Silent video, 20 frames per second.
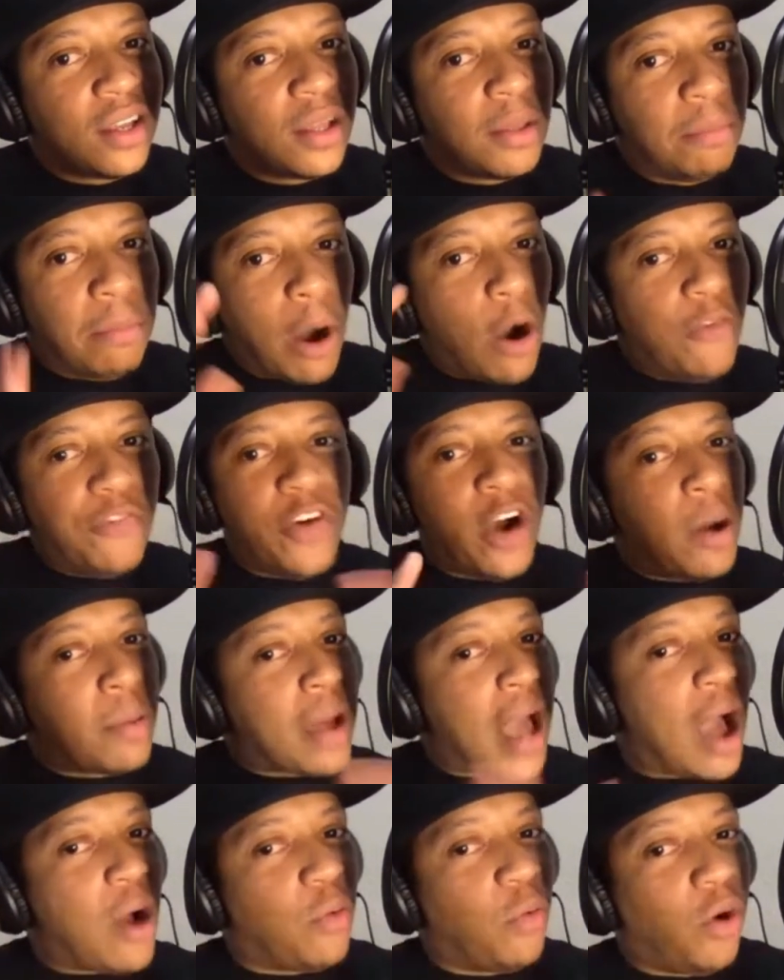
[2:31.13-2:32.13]
Both of them
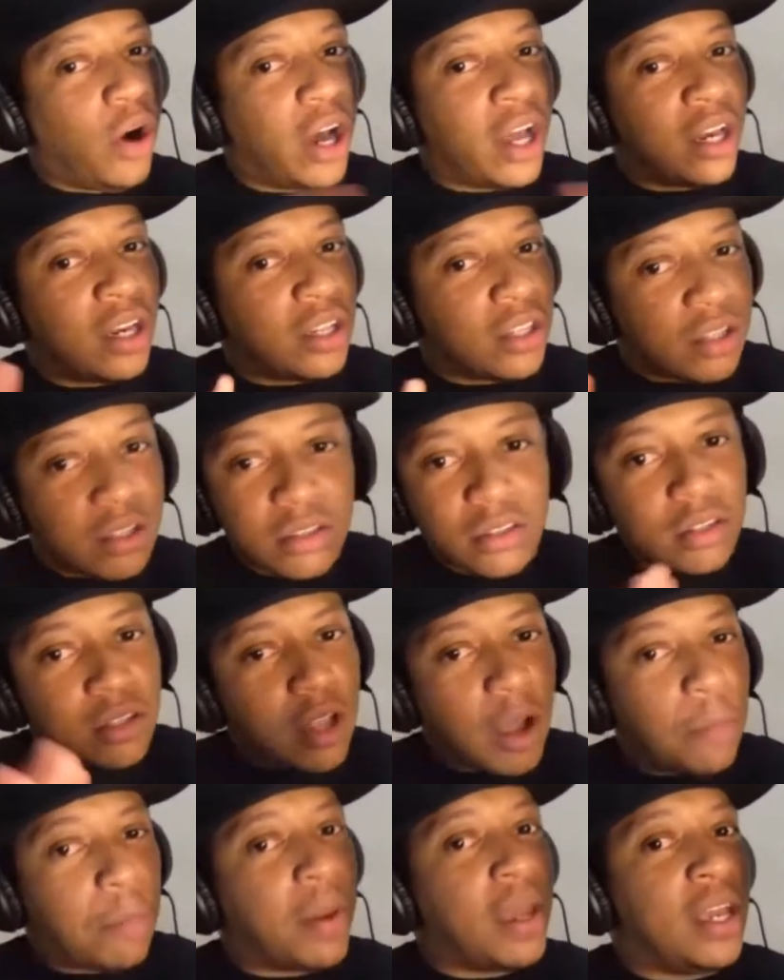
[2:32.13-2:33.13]
got one
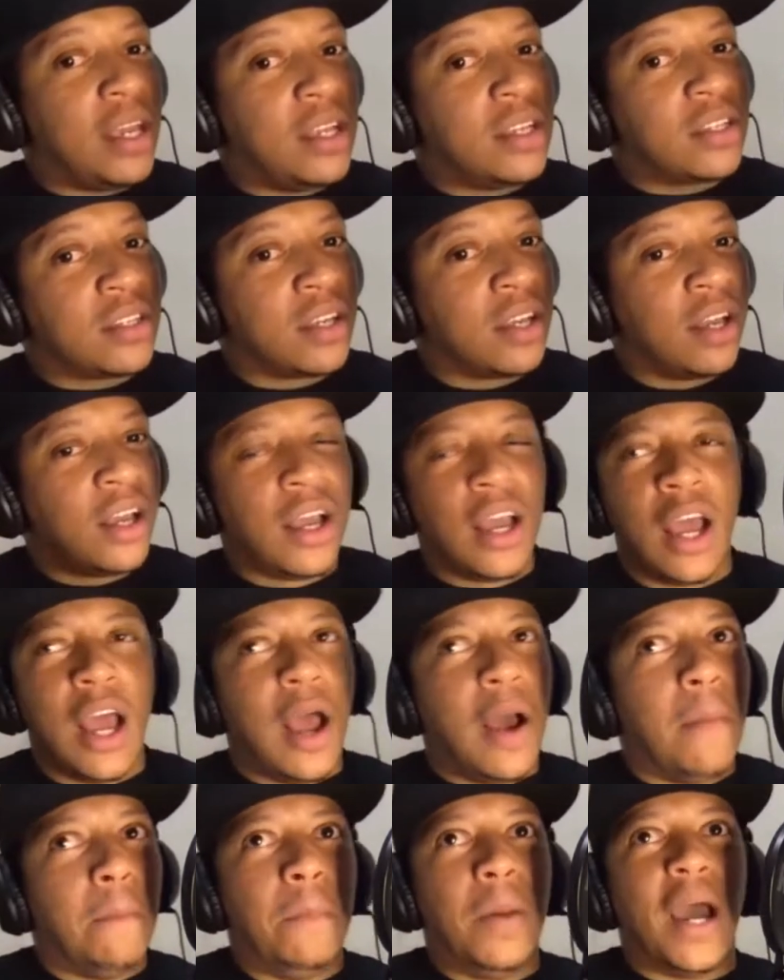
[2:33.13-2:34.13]
apiece,
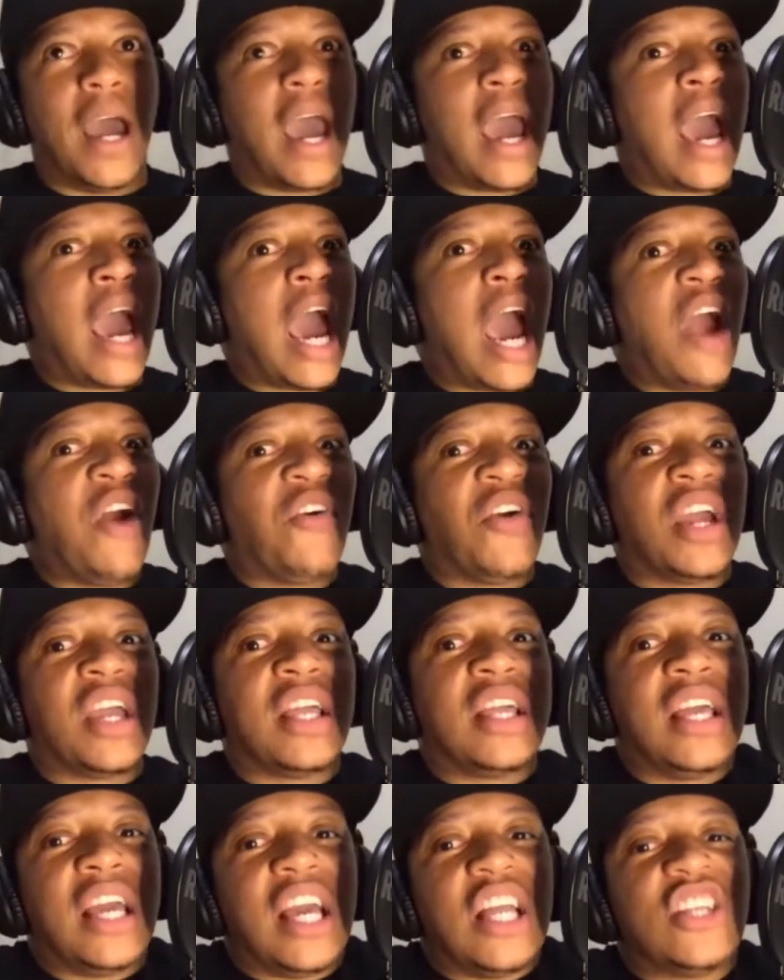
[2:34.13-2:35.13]
but
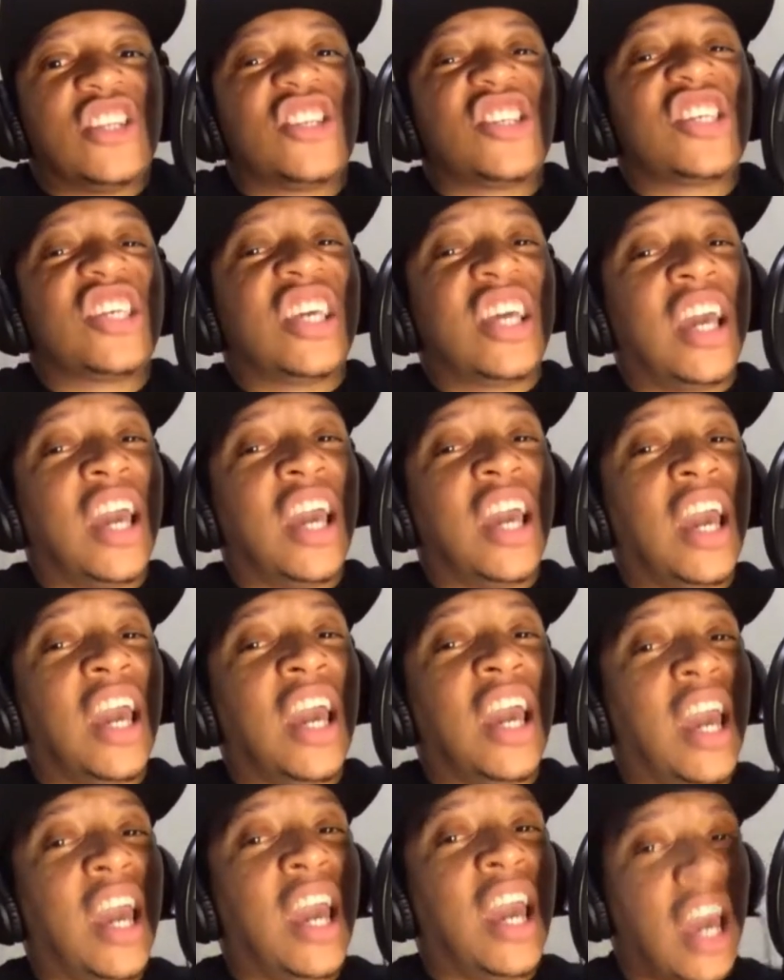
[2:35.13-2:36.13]
Aaron gets
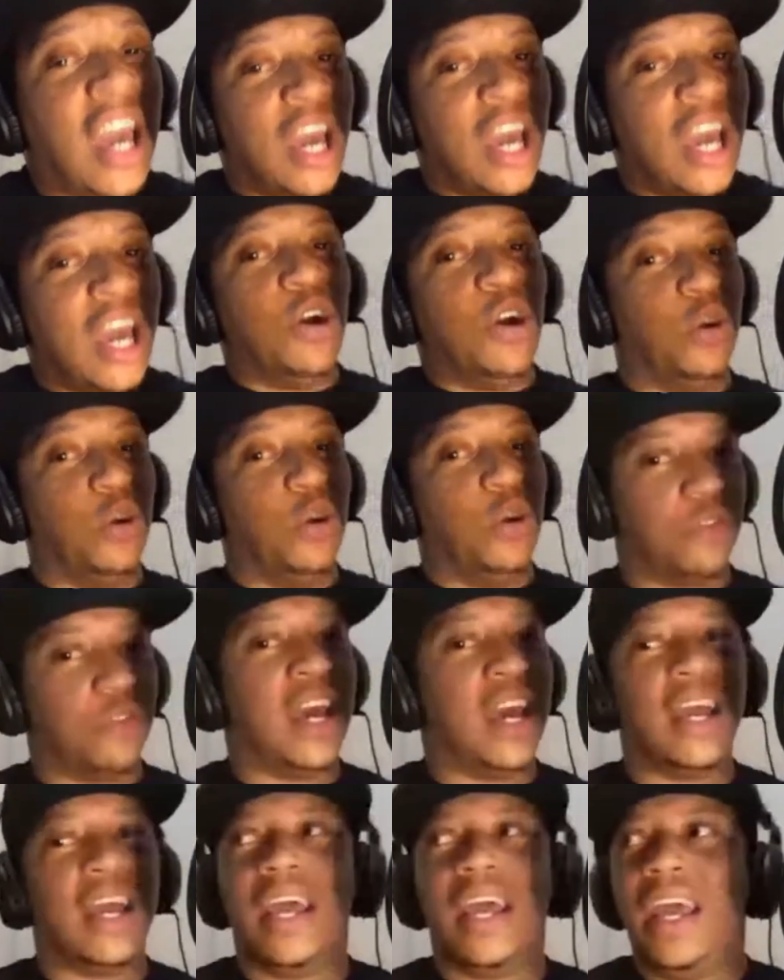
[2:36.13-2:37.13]
killed for that,
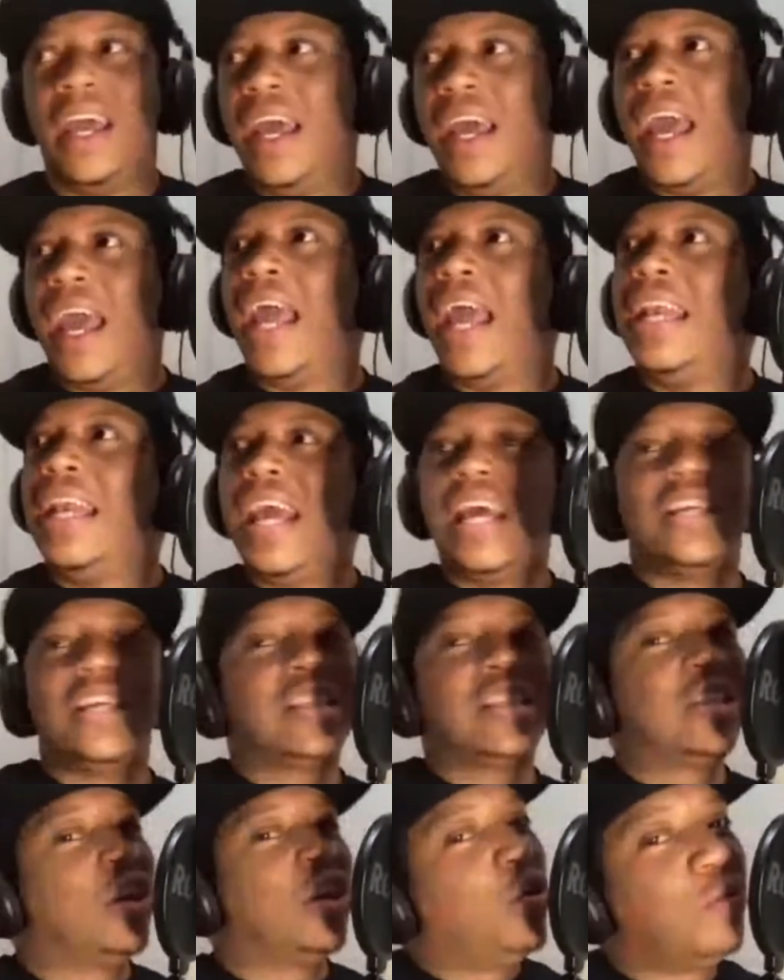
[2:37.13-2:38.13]
and this
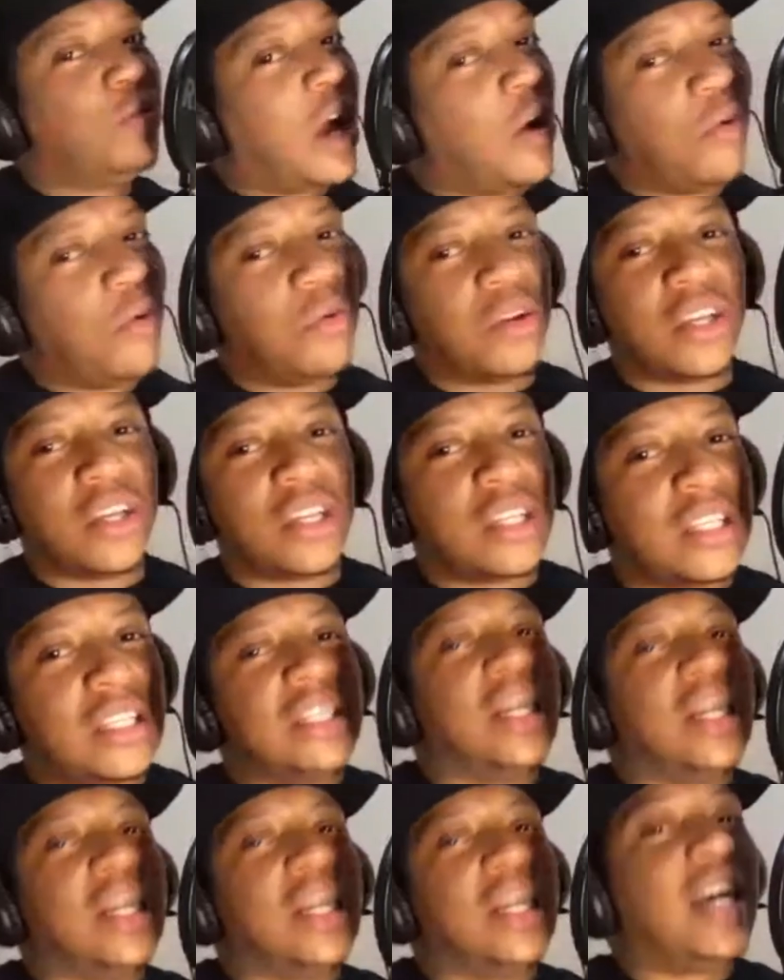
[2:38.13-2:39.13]
dude
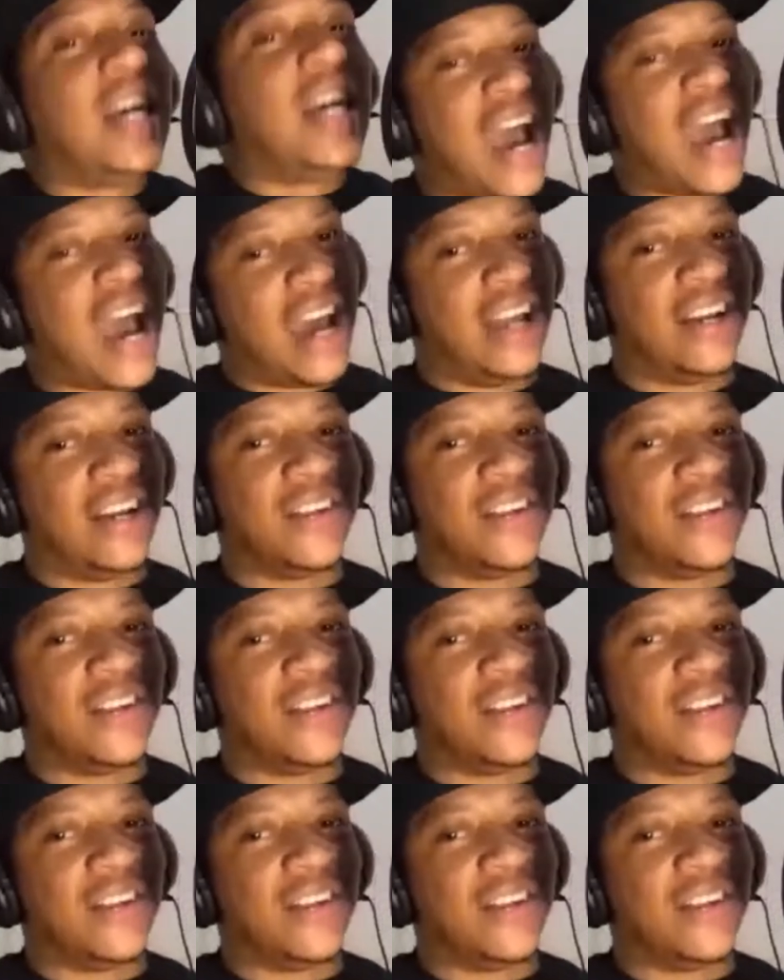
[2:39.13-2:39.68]
does not.